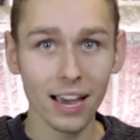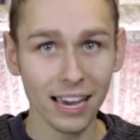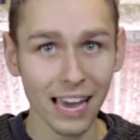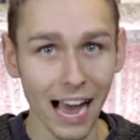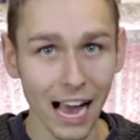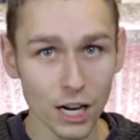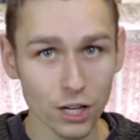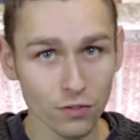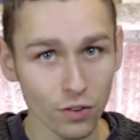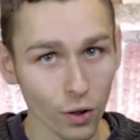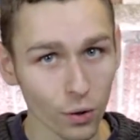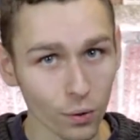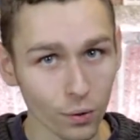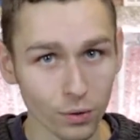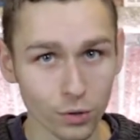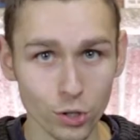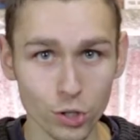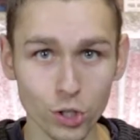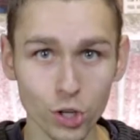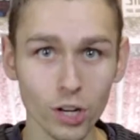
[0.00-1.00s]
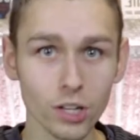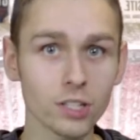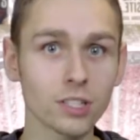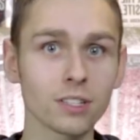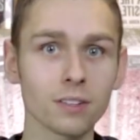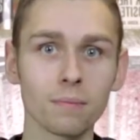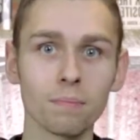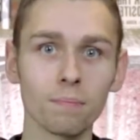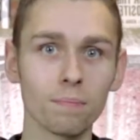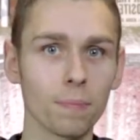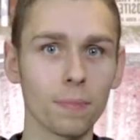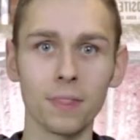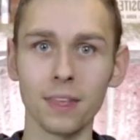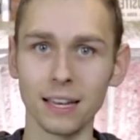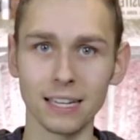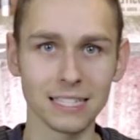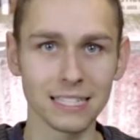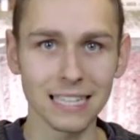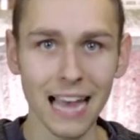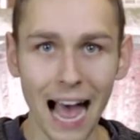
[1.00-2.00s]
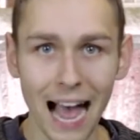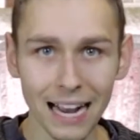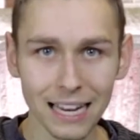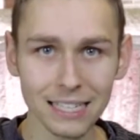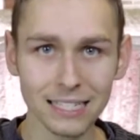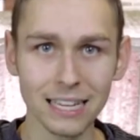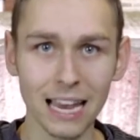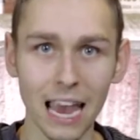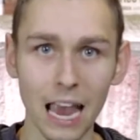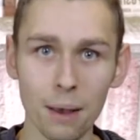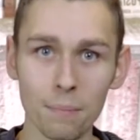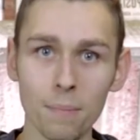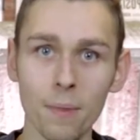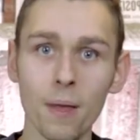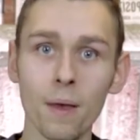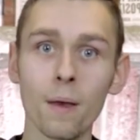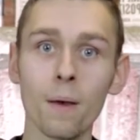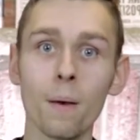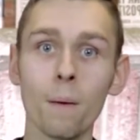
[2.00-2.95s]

cash flow just the exact same,